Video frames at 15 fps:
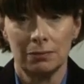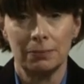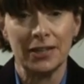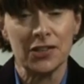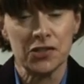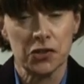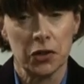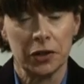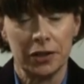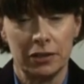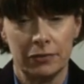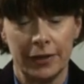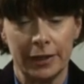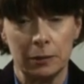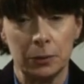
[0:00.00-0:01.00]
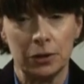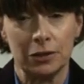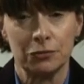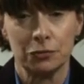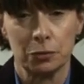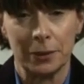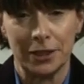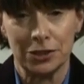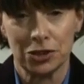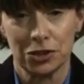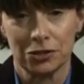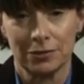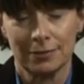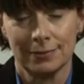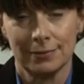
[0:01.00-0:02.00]
based on the available
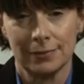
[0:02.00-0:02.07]
information.